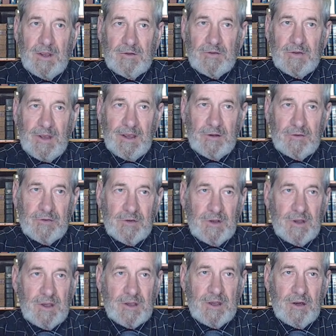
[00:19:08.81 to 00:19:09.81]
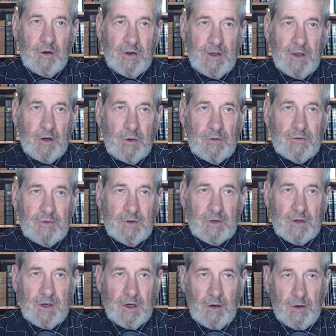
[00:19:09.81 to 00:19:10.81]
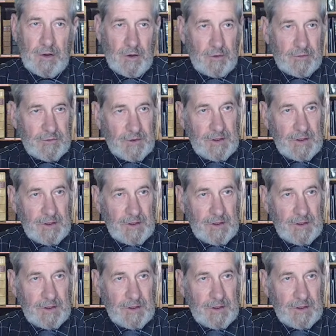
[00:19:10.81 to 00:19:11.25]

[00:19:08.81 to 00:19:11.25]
says Kyrios, Kyrios,